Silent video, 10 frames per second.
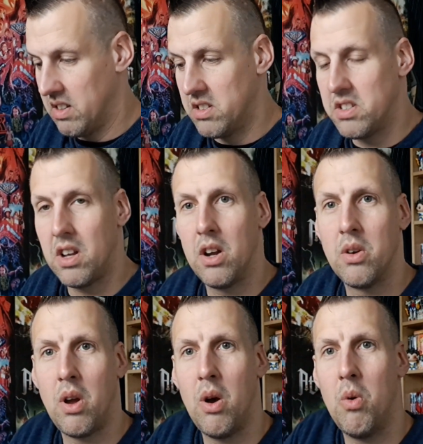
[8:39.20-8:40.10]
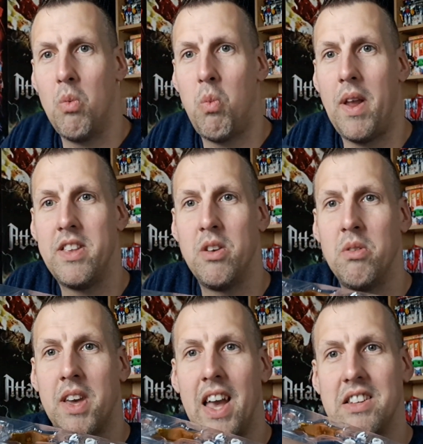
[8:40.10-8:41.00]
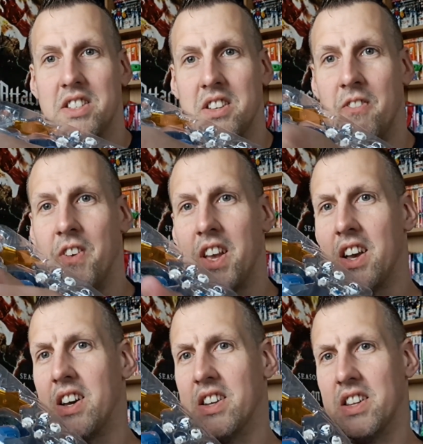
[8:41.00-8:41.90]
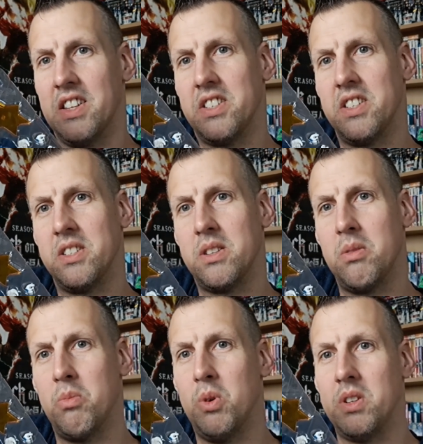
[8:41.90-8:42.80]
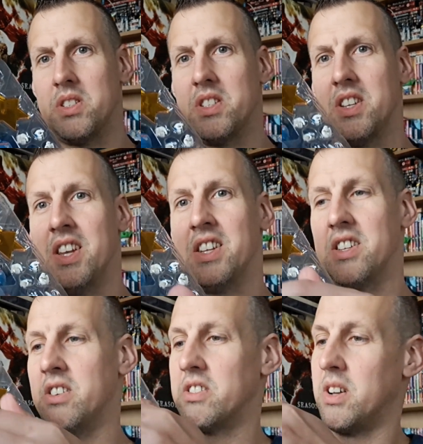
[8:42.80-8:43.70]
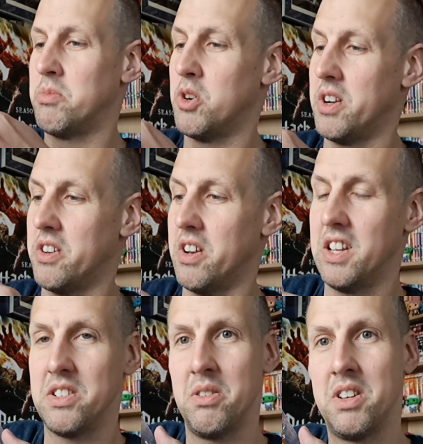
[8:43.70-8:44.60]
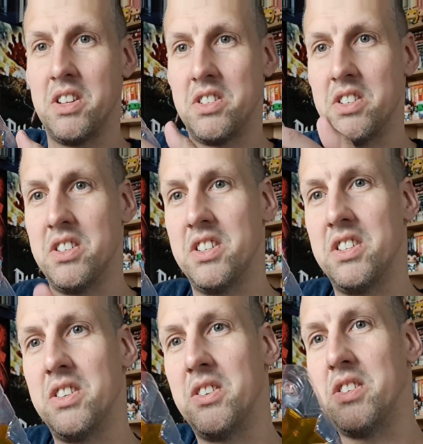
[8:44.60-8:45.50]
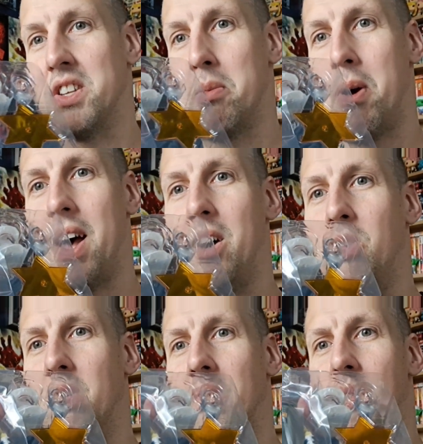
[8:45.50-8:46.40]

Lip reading: So when you get the figure, this is what it looks. I'm trying to do that so it doesn't tip out.